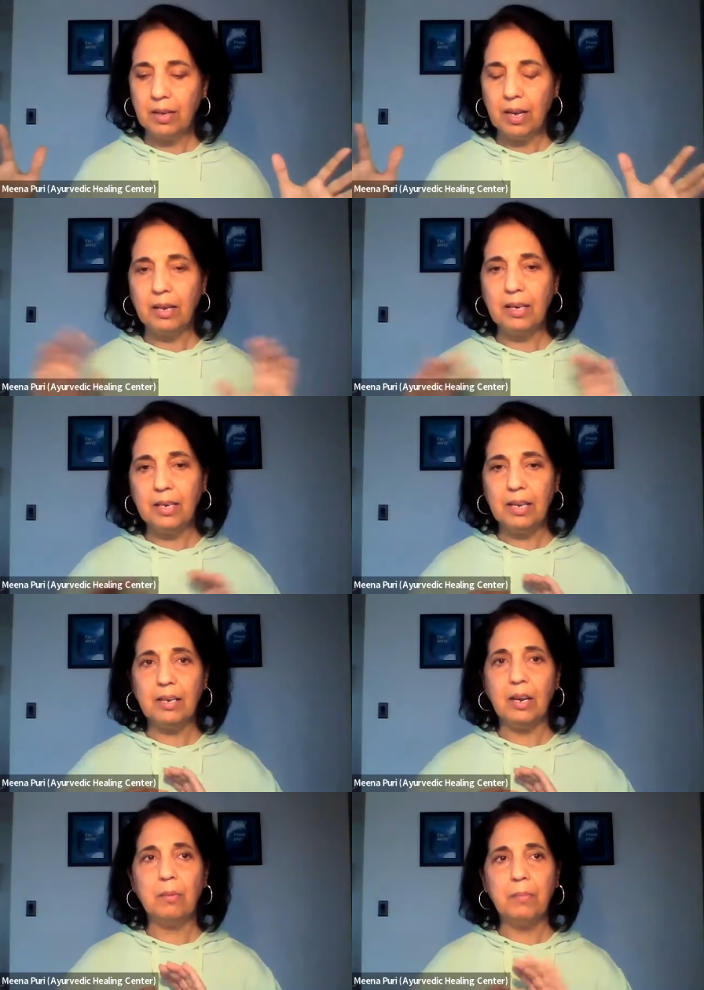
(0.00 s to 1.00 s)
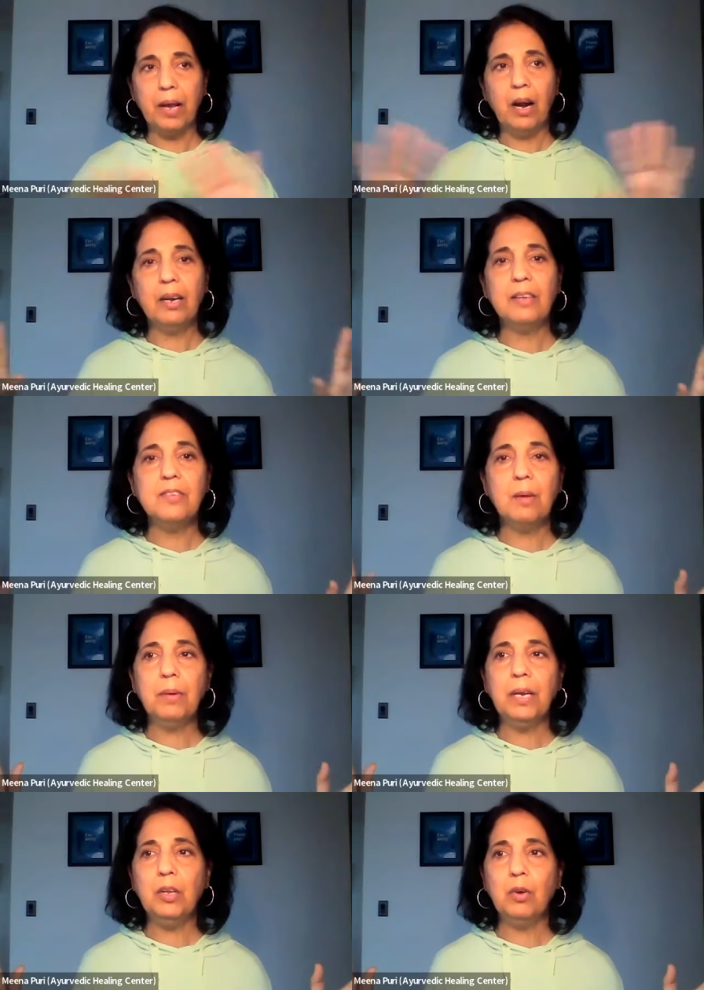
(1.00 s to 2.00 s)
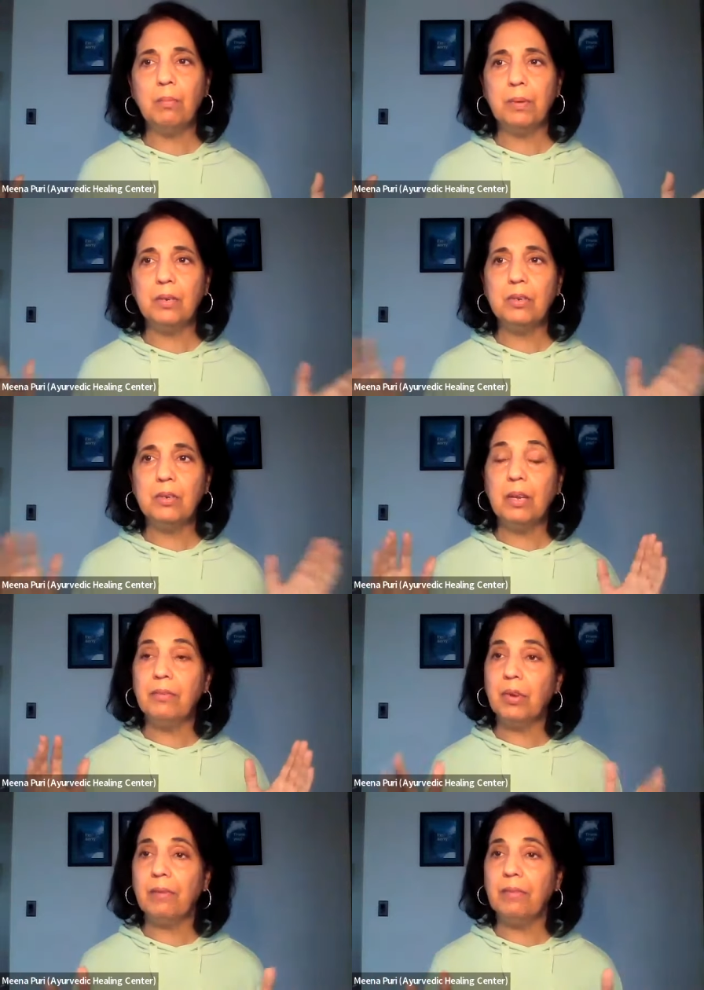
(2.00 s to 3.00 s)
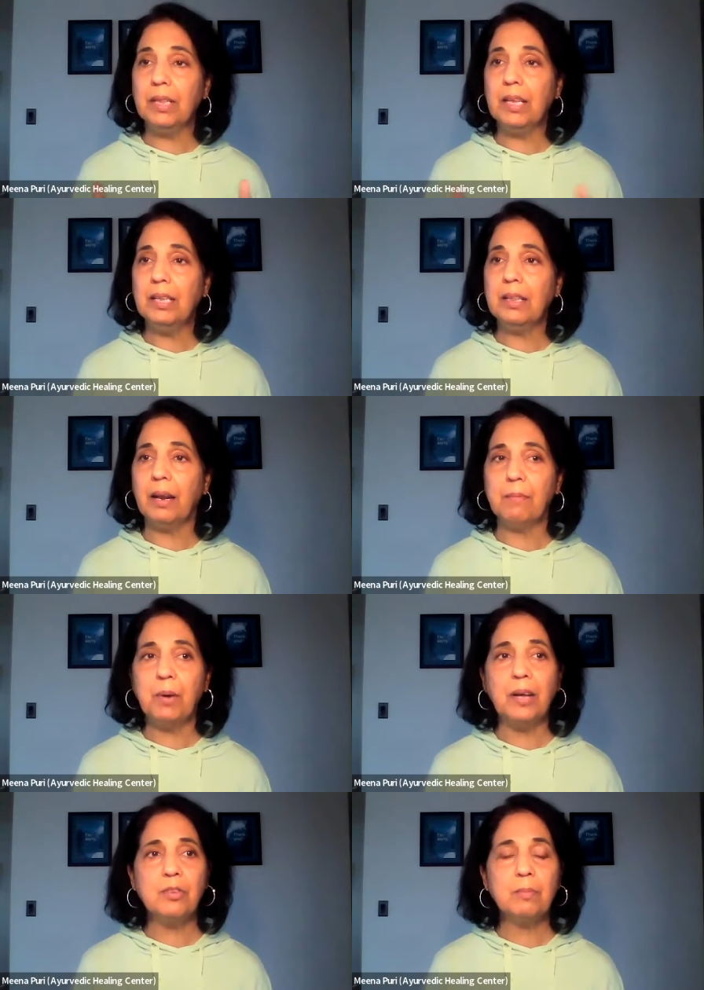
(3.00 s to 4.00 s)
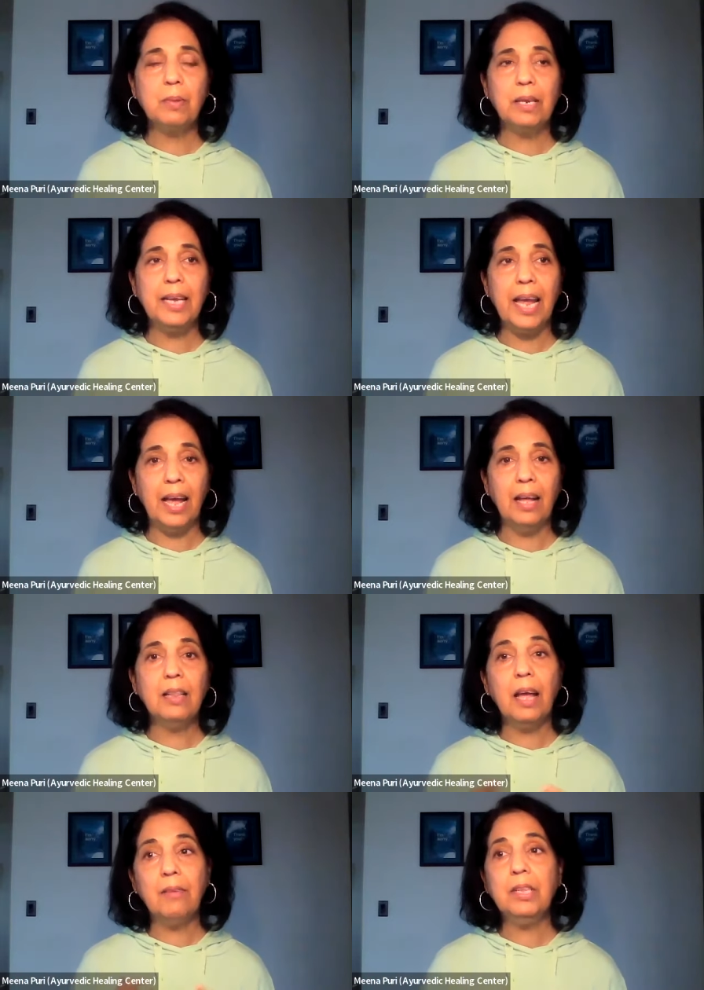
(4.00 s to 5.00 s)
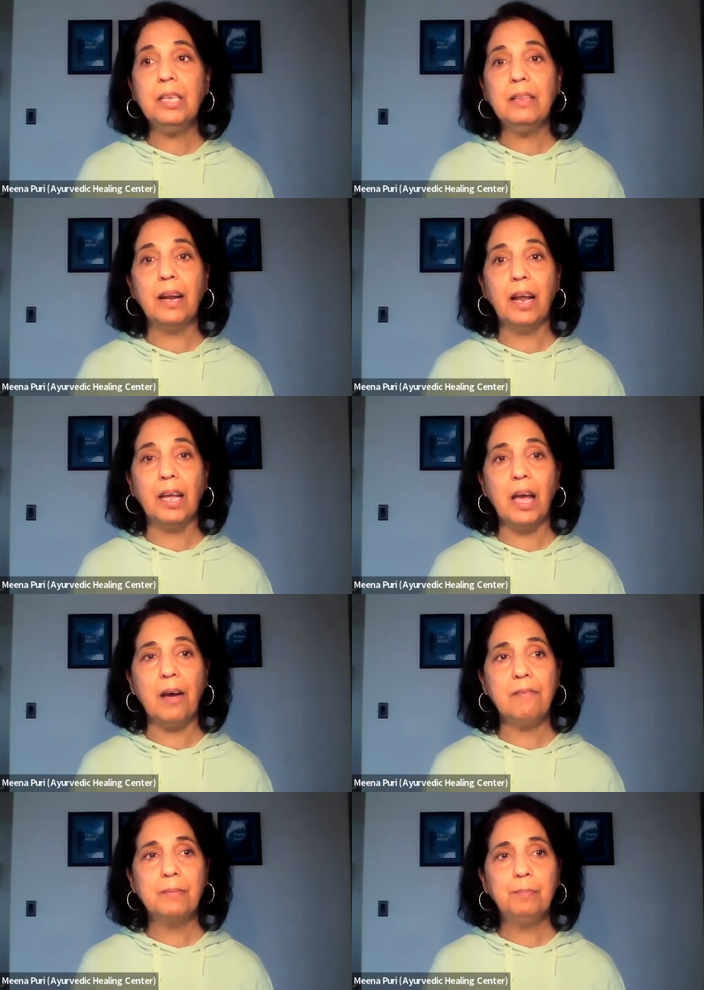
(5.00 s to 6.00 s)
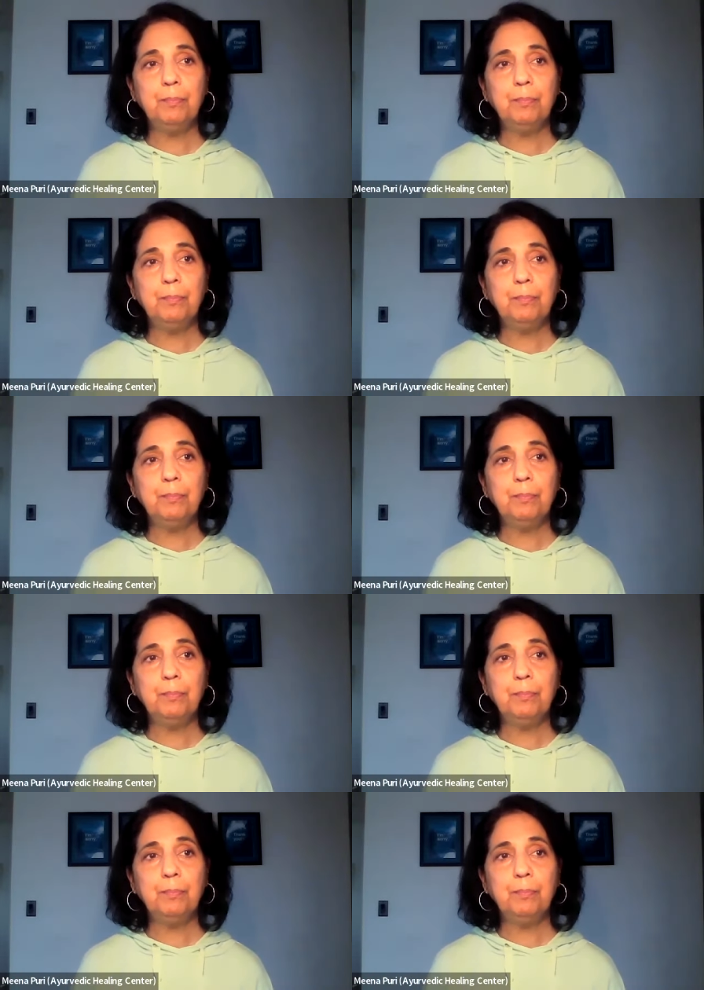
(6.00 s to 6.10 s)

I, you know, my heart is completely open to give you everything that I possibly can, everything that I have.